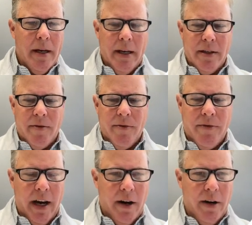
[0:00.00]
is
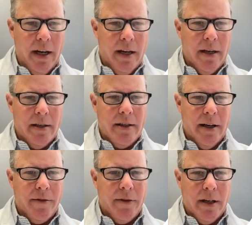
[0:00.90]
very
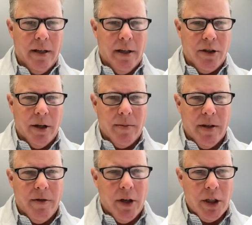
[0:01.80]
different in terms
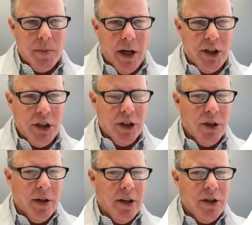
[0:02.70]
of their expression.
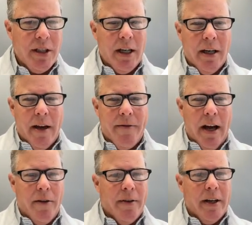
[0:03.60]
So here's
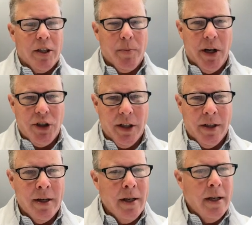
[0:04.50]
TNF-alpha expression.